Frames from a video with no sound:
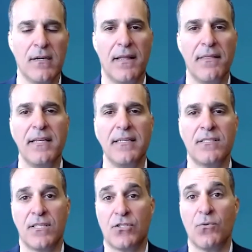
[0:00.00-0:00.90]
And
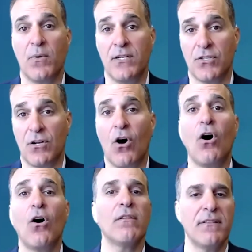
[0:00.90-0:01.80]

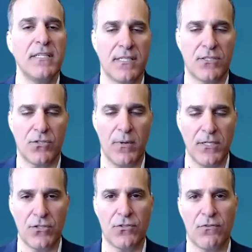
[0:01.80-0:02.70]
all of these
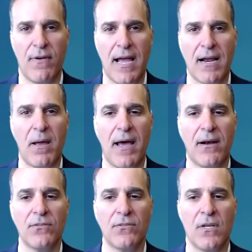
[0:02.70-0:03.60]
situations or fact
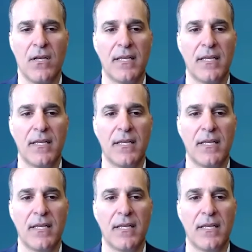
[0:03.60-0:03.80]
patterns